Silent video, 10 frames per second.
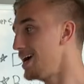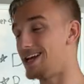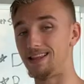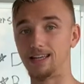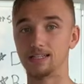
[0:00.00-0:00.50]

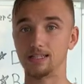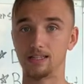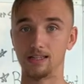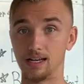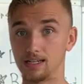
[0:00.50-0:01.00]
And this,
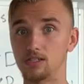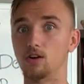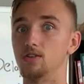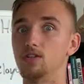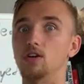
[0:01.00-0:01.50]
this
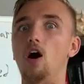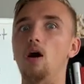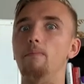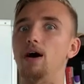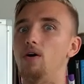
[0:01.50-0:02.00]
starts to
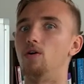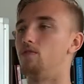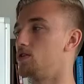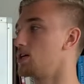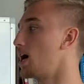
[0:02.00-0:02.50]
compound
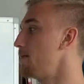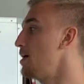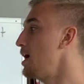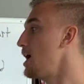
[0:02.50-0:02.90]
over time.